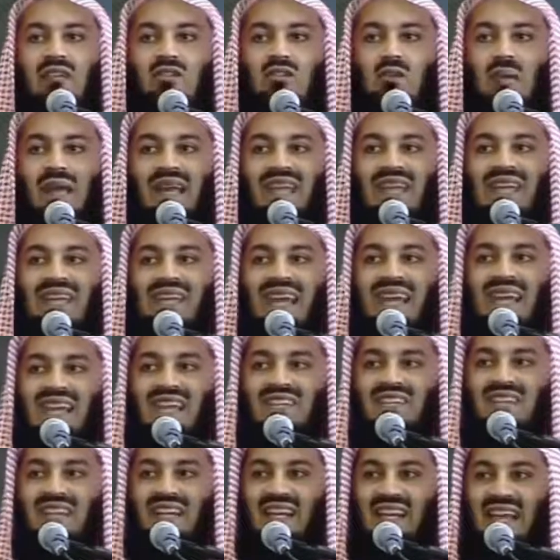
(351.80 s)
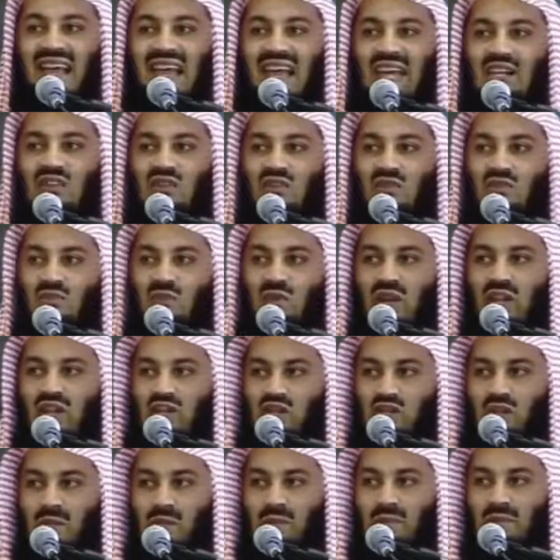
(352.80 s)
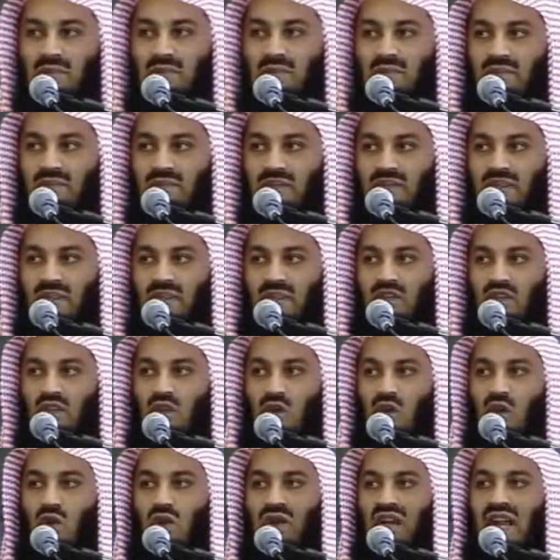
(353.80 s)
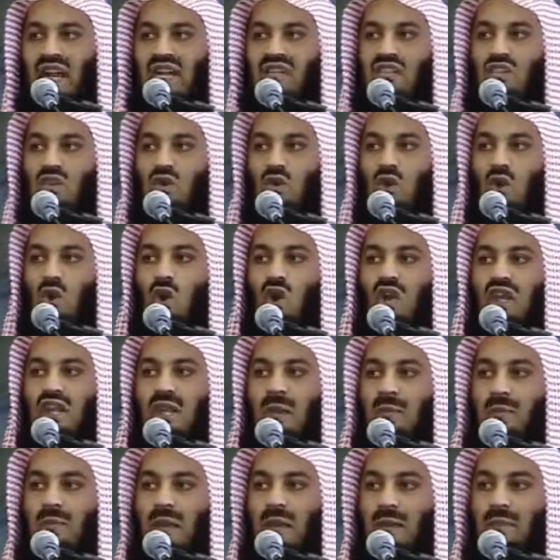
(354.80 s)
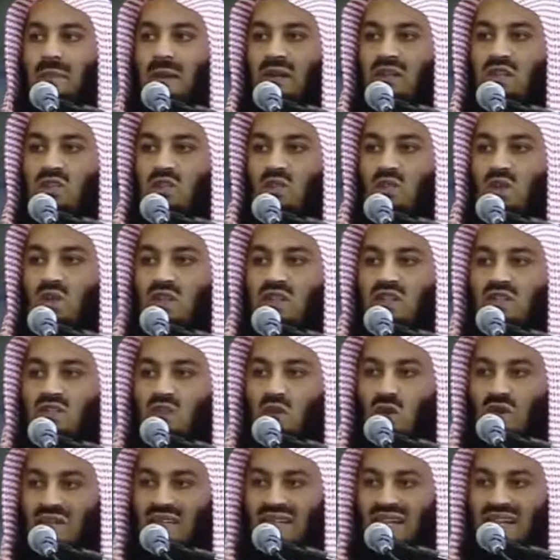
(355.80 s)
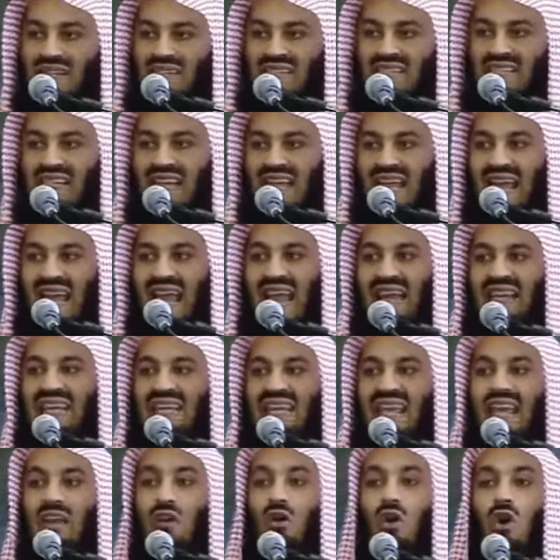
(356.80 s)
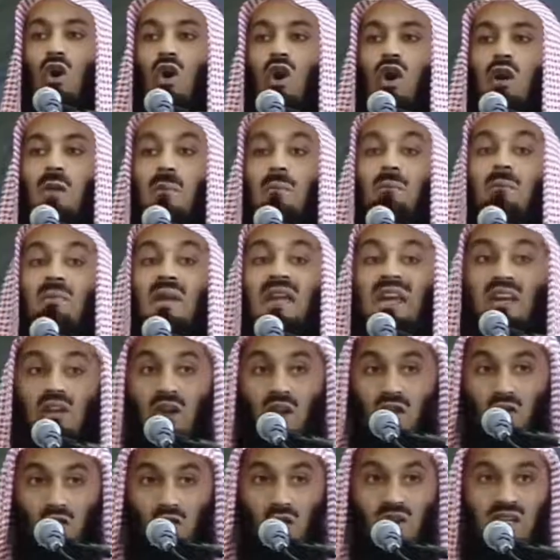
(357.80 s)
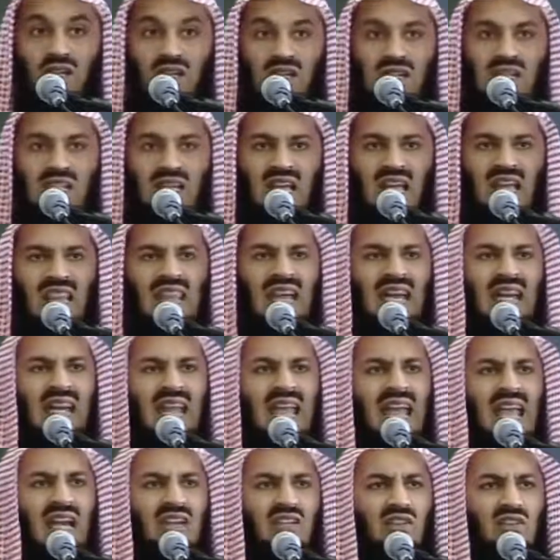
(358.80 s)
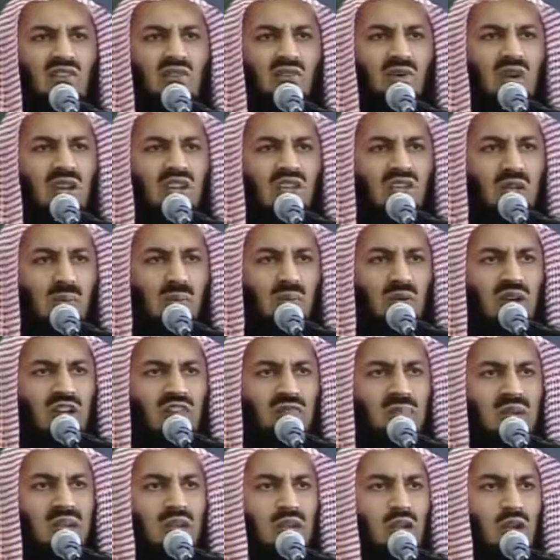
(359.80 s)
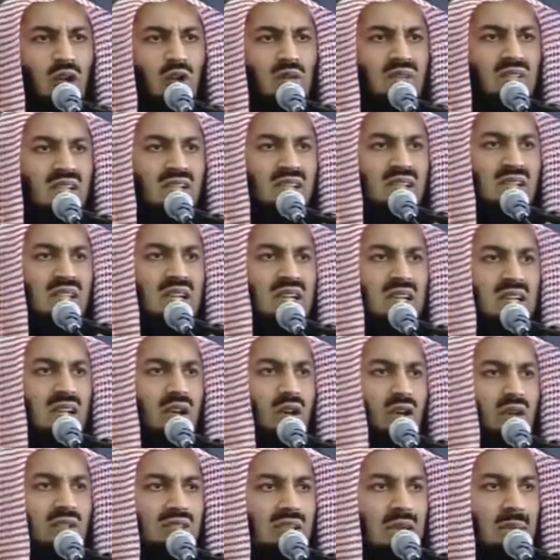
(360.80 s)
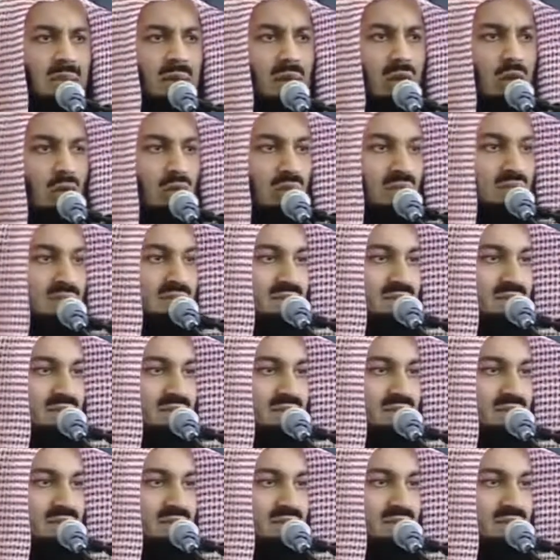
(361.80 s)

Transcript: to engage in an act of worship known as calling people towards goodness. Had they all been on goodness, that act of worship would have been closed and sealed a long time ago.